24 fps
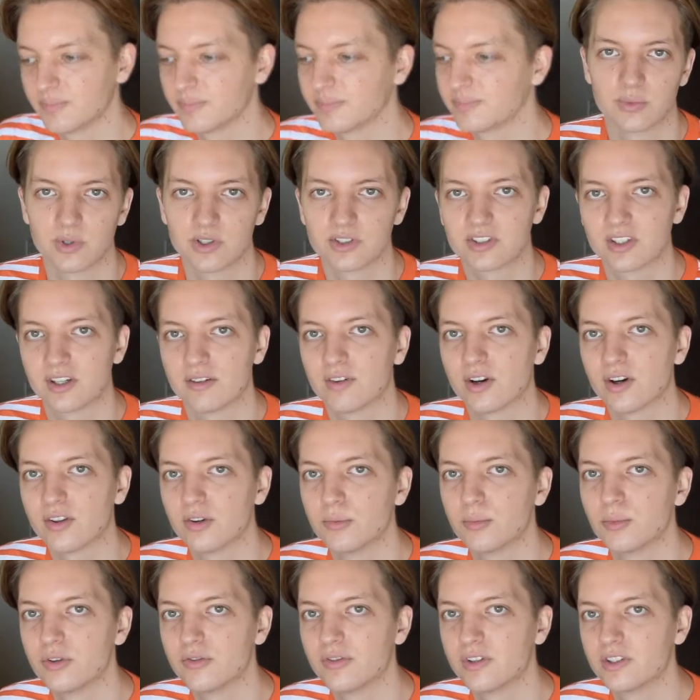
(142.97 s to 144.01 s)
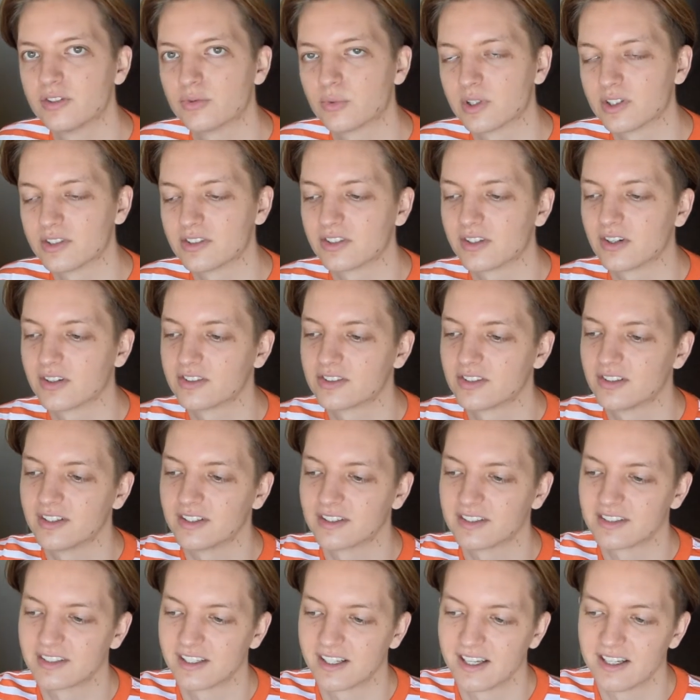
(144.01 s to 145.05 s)
We also have other movies where he stars
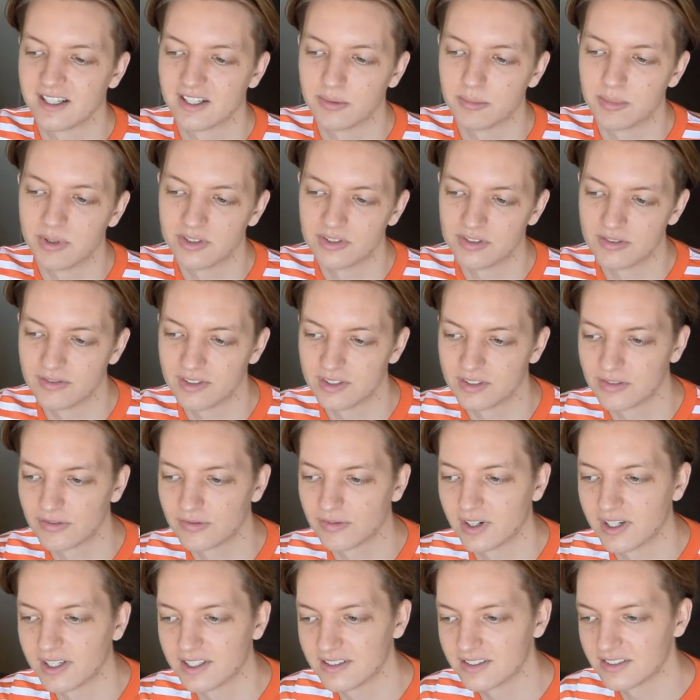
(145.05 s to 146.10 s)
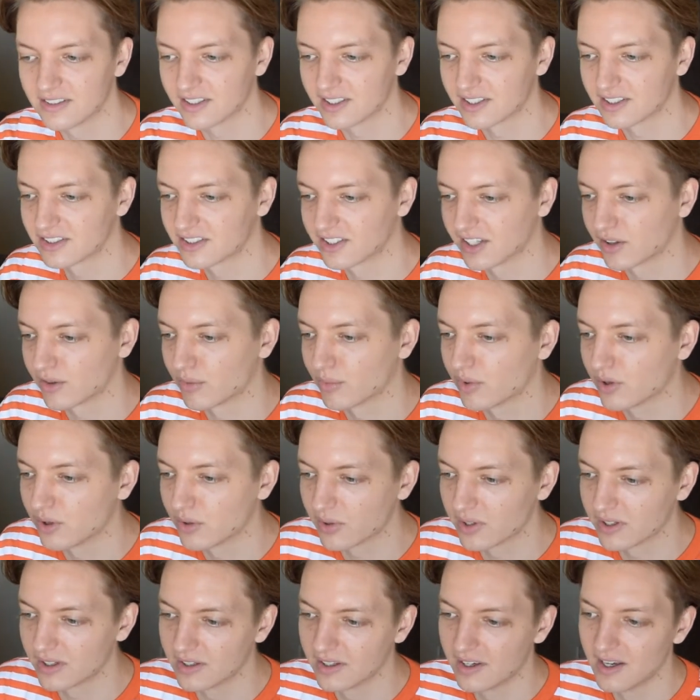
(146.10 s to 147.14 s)
alongside a bunch of his friends like Seth
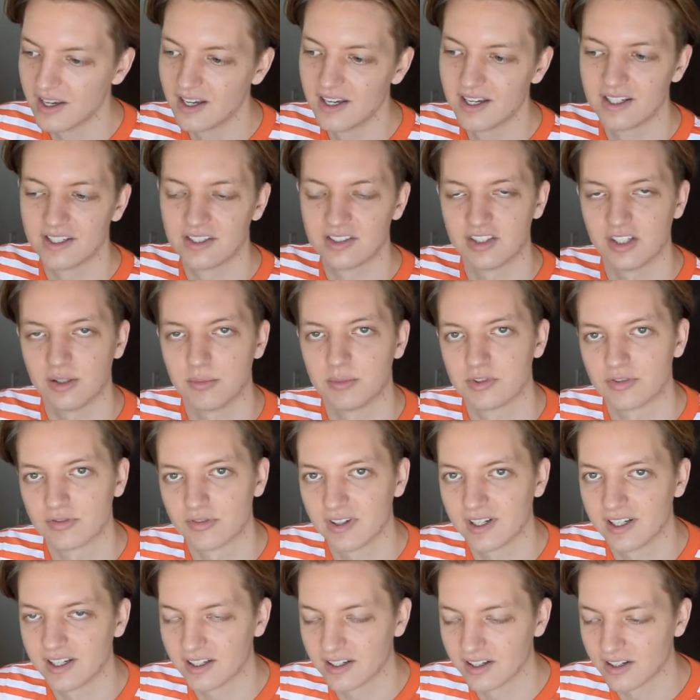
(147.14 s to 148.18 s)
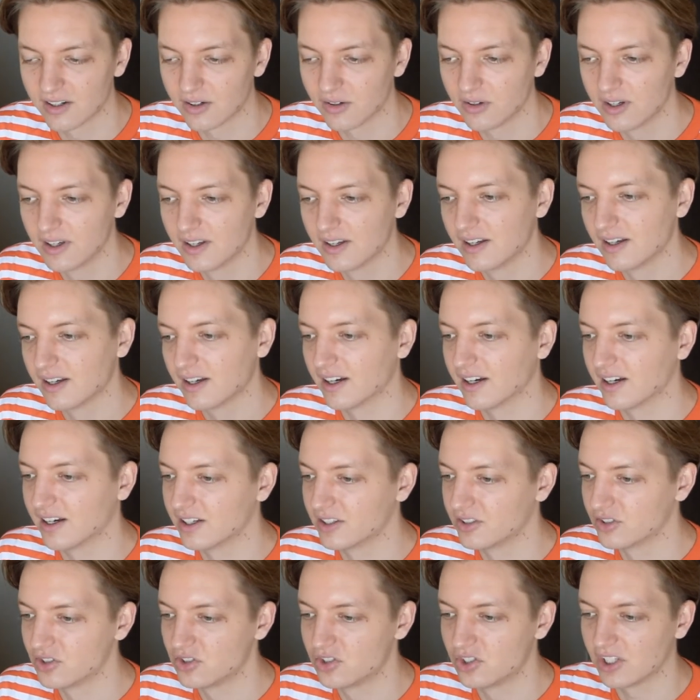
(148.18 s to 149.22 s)
Rogen, James Franco, uh,
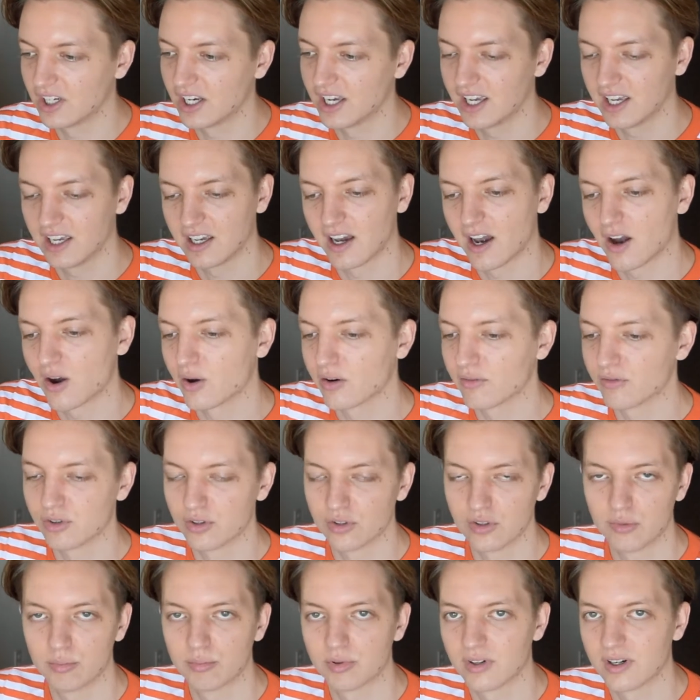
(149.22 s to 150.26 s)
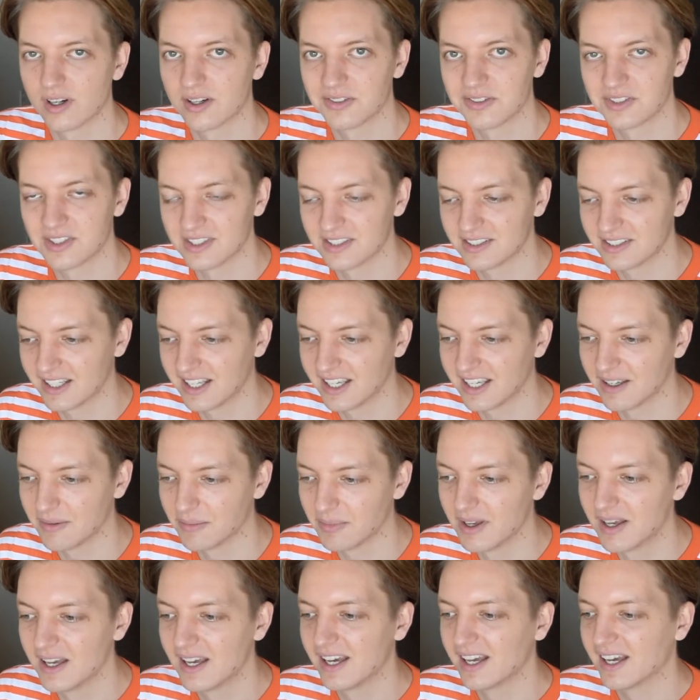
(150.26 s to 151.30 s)
Jay, however you pronounce his name,
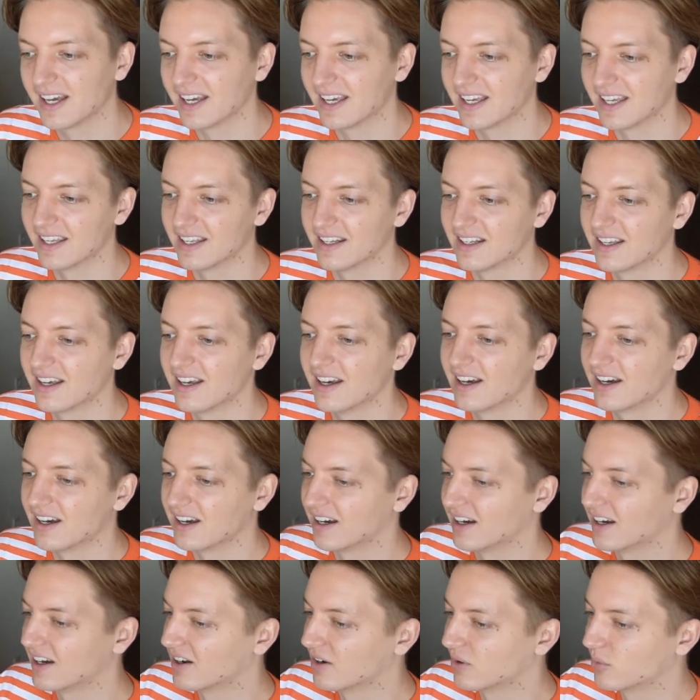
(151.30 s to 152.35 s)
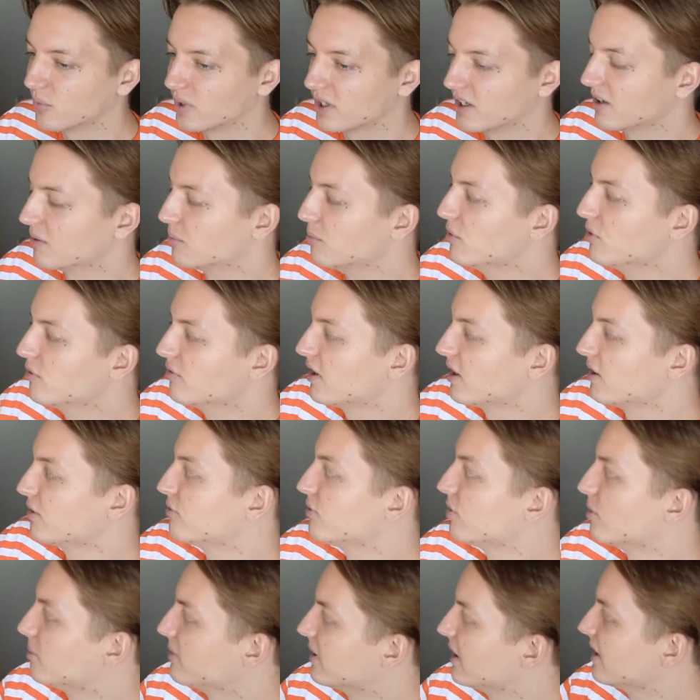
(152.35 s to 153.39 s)
and uh, we can move on
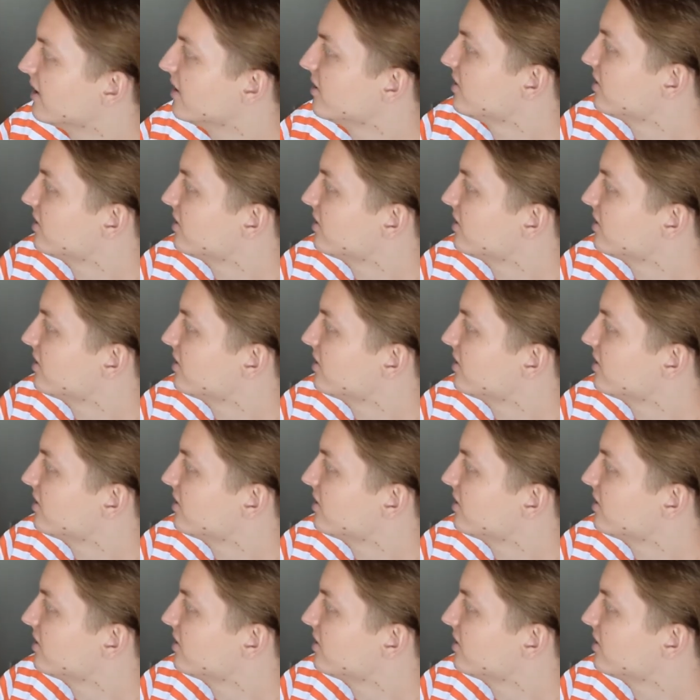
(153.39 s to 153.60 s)
from there